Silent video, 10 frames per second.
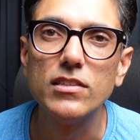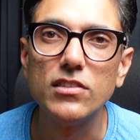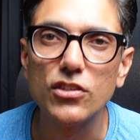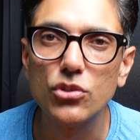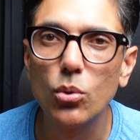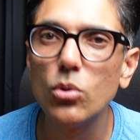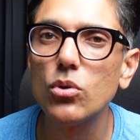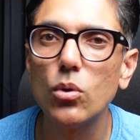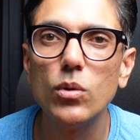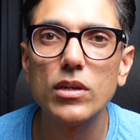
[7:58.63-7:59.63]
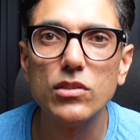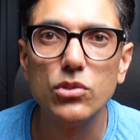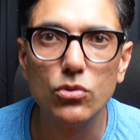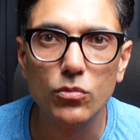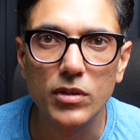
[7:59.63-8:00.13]
Just don't
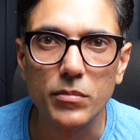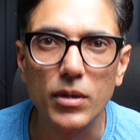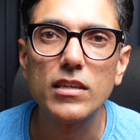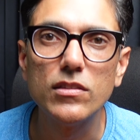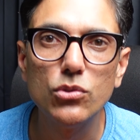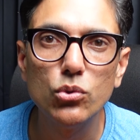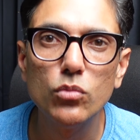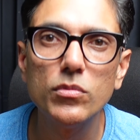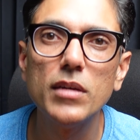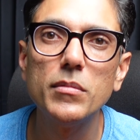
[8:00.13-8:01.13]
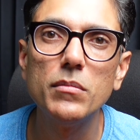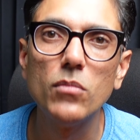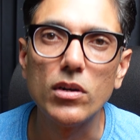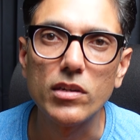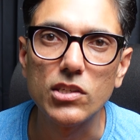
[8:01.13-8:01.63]
overconsume them. Consume them in
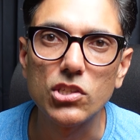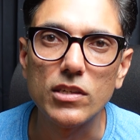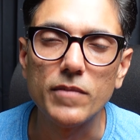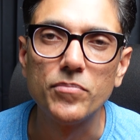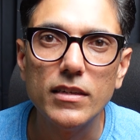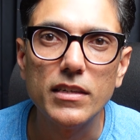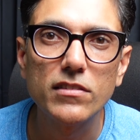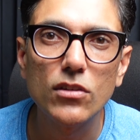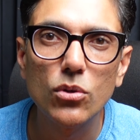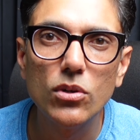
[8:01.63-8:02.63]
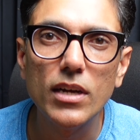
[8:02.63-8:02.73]
moderation. It is a good